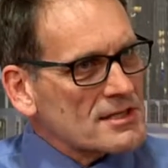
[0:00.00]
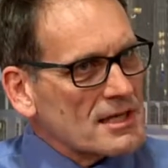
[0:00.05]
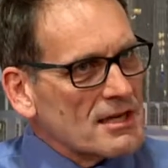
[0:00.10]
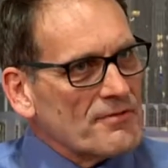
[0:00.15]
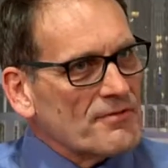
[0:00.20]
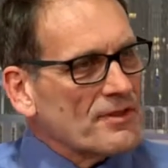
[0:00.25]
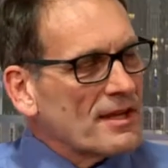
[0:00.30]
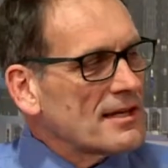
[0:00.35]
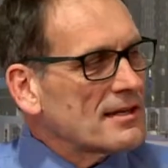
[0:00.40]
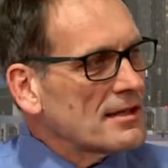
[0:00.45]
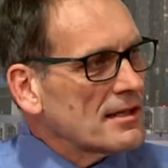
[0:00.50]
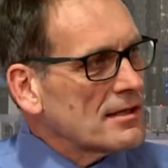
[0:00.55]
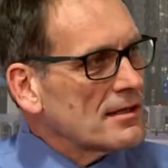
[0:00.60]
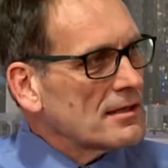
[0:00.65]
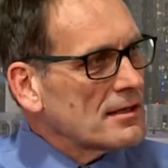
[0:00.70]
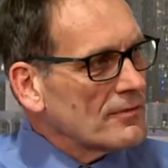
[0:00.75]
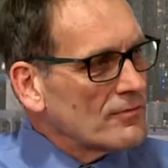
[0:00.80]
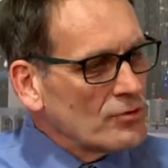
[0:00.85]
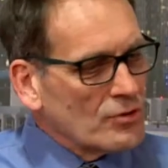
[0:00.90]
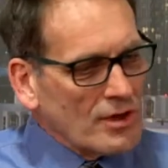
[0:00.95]
if
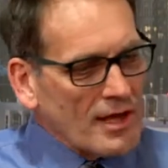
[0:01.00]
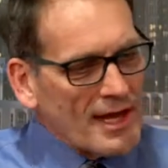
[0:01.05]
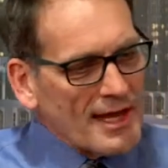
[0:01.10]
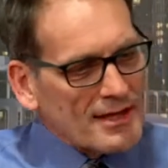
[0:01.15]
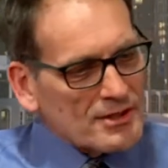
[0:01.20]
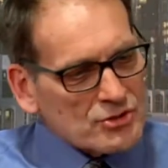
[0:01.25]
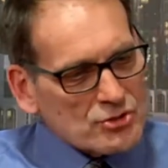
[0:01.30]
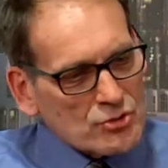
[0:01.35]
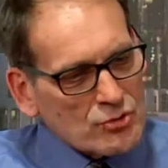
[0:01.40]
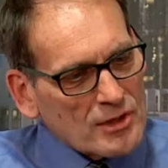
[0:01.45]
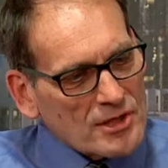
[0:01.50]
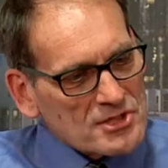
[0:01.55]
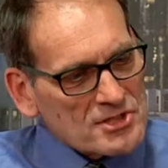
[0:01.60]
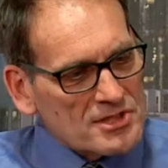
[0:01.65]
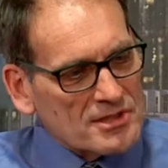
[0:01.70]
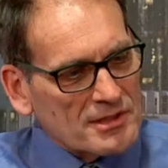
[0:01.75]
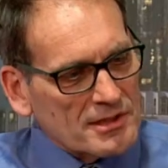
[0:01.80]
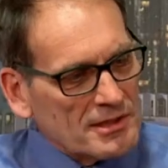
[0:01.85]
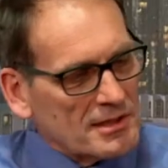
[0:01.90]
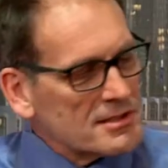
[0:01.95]
you can't trust
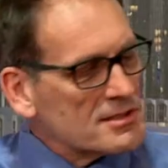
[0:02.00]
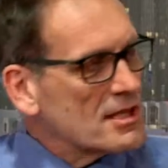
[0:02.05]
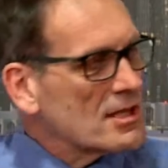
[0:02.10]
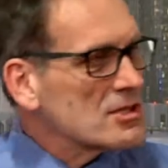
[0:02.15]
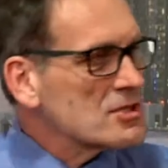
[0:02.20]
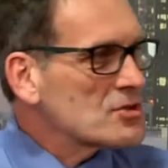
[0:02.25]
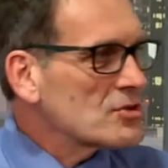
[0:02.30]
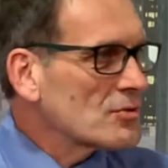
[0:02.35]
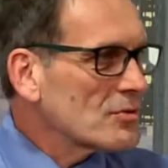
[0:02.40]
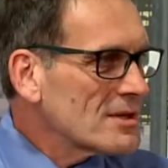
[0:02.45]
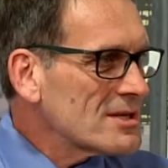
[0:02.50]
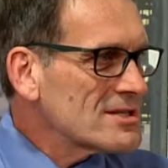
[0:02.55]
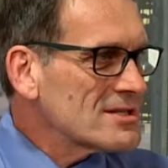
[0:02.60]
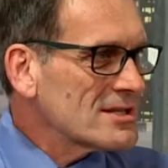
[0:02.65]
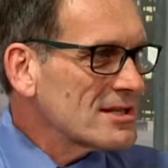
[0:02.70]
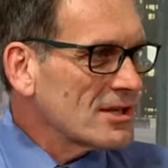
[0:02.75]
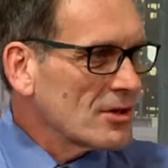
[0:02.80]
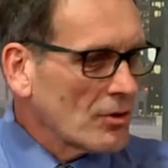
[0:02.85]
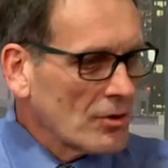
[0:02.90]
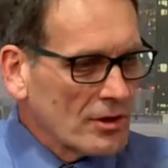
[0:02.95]
it in its
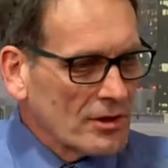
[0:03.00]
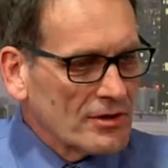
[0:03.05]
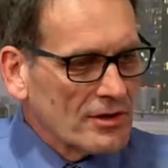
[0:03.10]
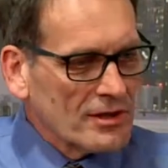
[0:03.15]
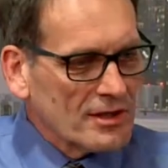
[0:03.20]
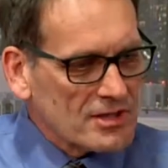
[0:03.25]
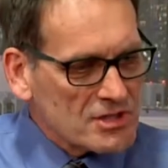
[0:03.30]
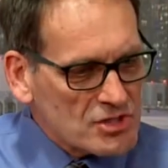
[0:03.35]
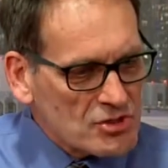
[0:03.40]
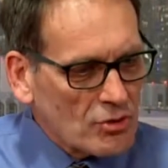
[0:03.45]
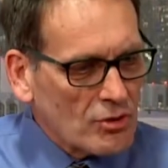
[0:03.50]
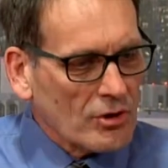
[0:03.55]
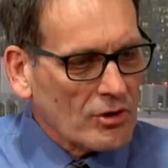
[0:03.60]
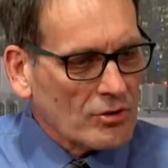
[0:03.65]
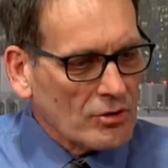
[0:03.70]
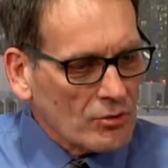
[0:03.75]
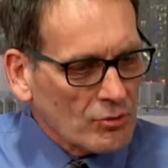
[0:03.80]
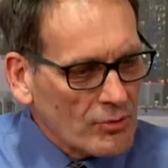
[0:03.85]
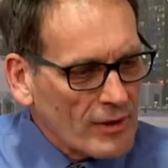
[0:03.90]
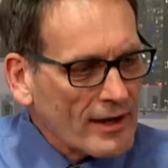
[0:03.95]
historicity or in the
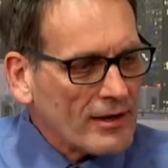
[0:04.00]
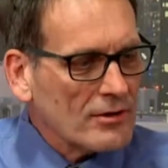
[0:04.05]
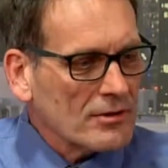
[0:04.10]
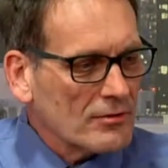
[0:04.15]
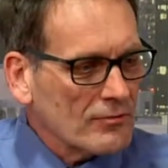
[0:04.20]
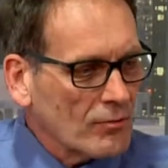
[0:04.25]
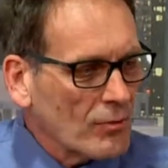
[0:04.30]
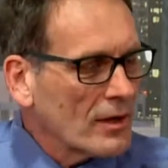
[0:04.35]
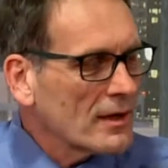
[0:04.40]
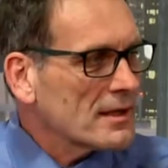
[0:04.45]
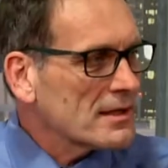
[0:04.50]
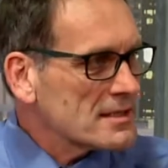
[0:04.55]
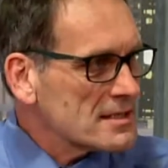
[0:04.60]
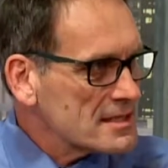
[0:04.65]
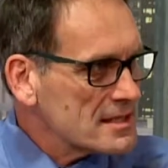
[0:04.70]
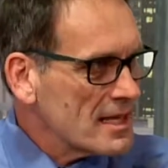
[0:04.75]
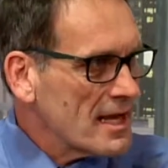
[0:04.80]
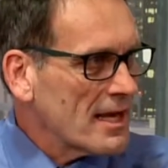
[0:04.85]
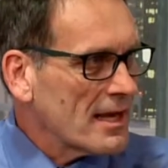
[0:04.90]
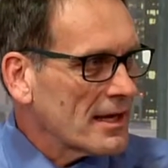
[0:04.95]
historical record of what it
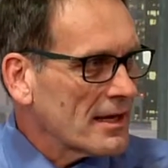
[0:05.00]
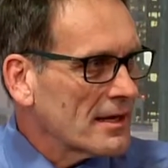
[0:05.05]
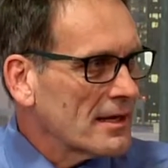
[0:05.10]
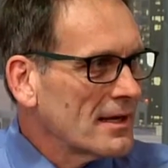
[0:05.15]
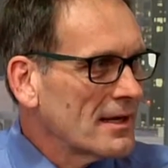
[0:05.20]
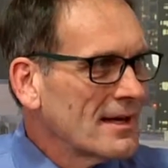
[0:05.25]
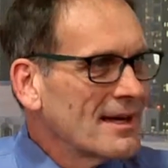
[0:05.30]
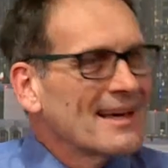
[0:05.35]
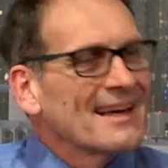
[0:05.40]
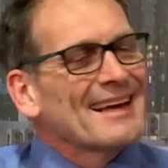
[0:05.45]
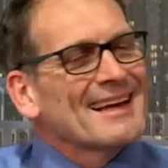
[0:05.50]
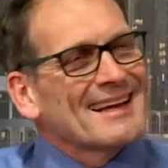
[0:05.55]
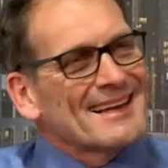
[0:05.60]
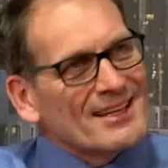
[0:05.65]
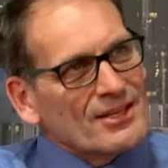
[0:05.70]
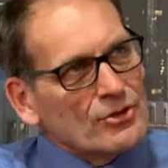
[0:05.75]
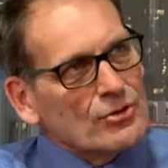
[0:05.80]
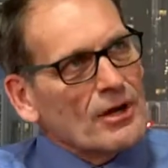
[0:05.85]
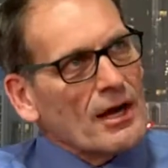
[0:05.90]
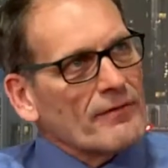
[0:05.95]
said,
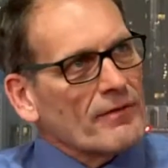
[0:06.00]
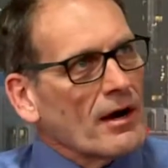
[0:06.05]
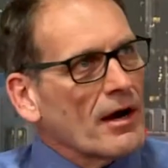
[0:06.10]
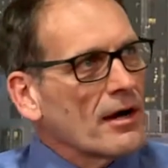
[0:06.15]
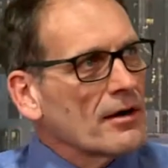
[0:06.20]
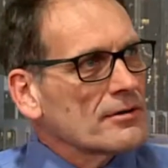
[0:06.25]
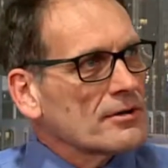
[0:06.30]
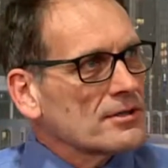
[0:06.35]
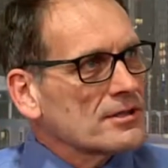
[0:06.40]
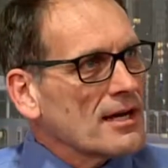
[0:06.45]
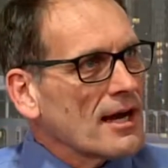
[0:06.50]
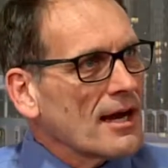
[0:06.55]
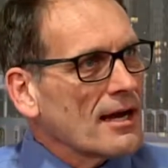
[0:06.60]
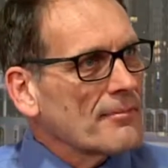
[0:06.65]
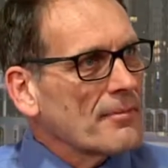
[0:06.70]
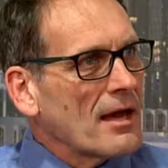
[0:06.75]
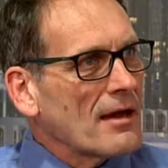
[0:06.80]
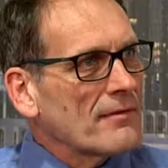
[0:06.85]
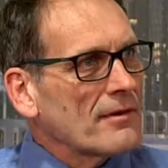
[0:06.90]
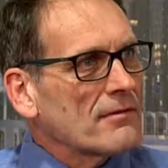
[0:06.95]
you have a harder time
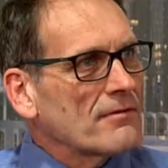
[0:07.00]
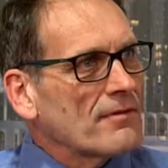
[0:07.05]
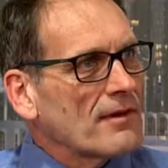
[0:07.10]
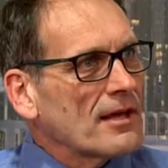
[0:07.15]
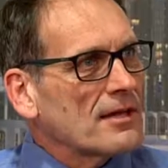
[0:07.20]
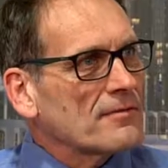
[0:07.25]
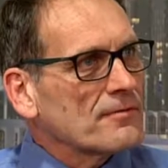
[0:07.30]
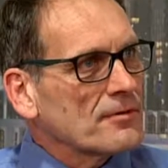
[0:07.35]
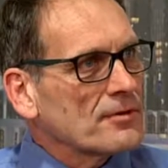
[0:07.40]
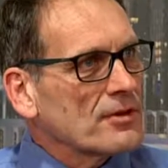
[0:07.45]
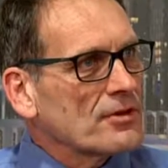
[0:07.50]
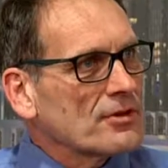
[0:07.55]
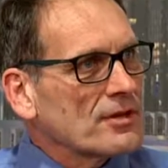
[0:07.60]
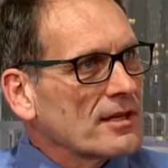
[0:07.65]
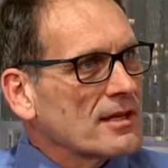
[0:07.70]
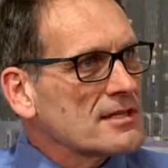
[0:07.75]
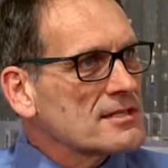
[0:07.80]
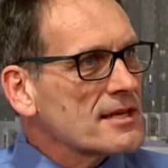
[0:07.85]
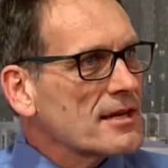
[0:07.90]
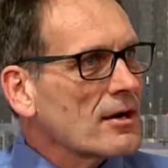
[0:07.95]
having faith for the
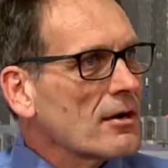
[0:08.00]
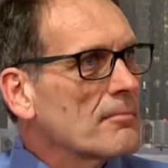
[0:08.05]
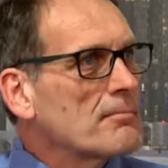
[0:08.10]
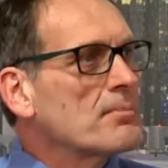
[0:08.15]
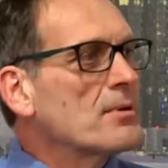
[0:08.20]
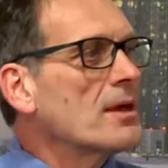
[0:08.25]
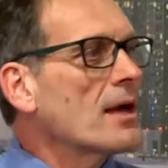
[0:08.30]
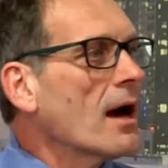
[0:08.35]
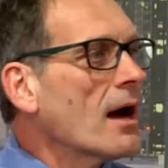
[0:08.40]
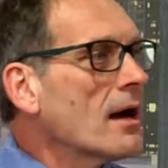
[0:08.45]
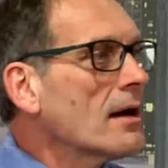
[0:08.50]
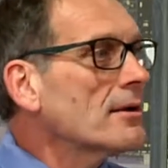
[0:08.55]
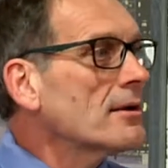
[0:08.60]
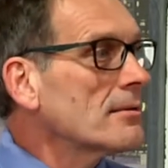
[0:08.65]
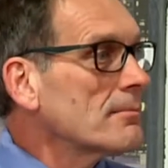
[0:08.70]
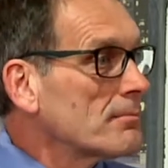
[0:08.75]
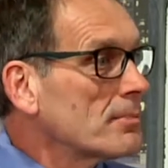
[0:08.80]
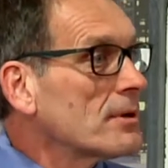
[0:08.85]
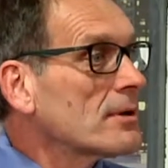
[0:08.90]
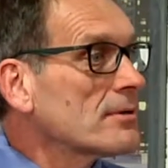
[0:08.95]
things that are beyond
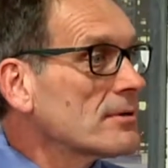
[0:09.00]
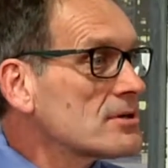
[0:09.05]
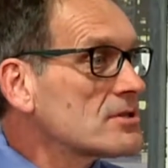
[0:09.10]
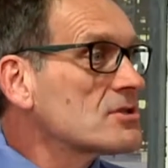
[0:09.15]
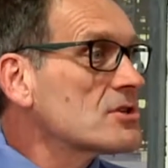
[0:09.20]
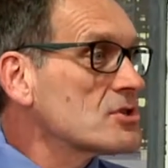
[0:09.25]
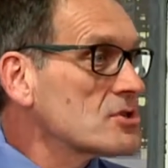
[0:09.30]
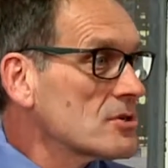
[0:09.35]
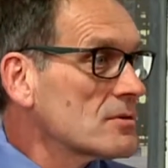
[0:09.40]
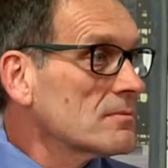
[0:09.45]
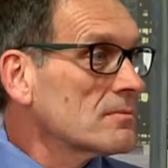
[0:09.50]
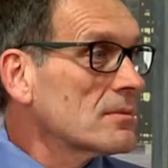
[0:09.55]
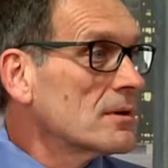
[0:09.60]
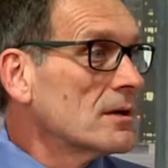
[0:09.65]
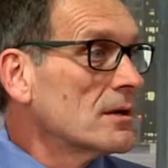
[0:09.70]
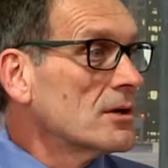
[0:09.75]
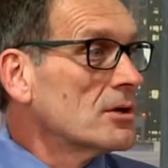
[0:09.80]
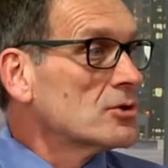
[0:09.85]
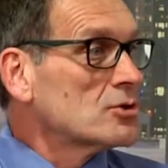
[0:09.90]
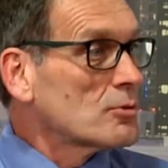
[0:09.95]
empiricism
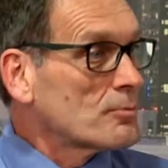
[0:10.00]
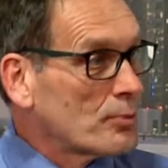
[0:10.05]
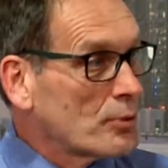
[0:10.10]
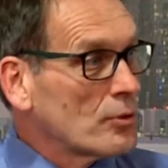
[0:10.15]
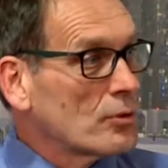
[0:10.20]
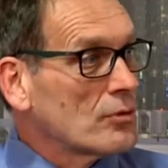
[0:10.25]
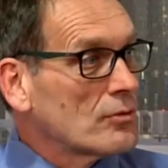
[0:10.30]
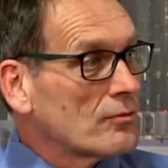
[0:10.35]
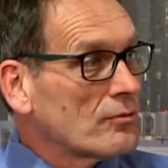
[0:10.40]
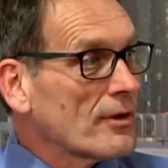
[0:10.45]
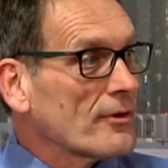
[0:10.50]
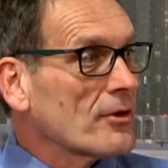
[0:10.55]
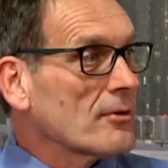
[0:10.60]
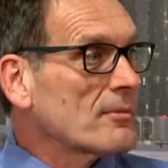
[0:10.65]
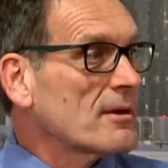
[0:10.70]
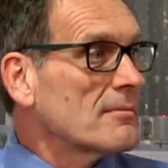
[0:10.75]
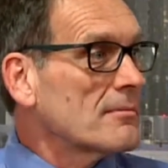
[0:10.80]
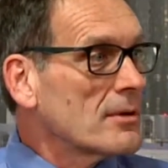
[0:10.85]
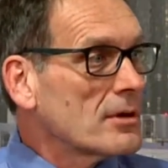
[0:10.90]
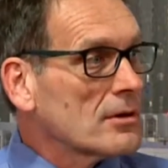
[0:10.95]
to prove, whether it
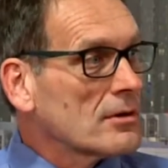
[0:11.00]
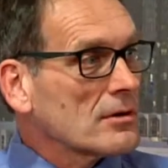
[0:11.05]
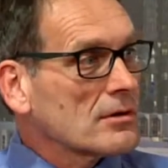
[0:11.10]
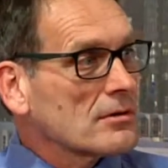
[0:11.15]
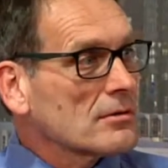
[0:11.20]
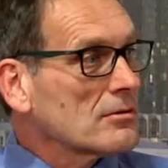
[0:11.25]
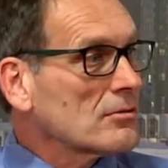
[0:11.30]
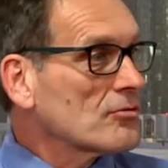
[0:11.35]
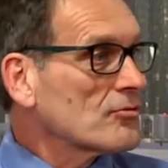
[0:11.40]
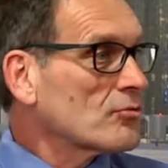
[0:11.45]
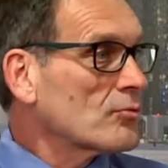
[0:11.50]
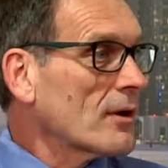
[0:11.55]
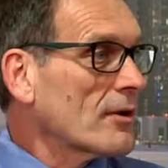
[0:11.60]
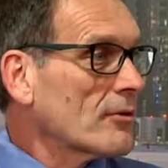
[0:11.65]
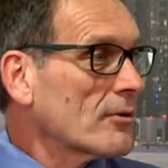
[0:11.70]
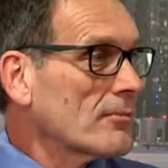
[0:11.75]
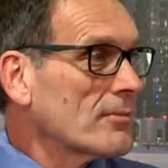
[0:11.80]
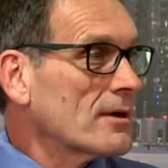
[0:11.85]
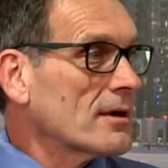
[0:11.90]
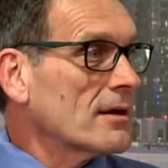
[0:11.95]
be miracles, whether
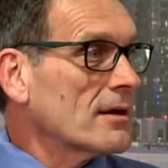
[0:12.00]
it be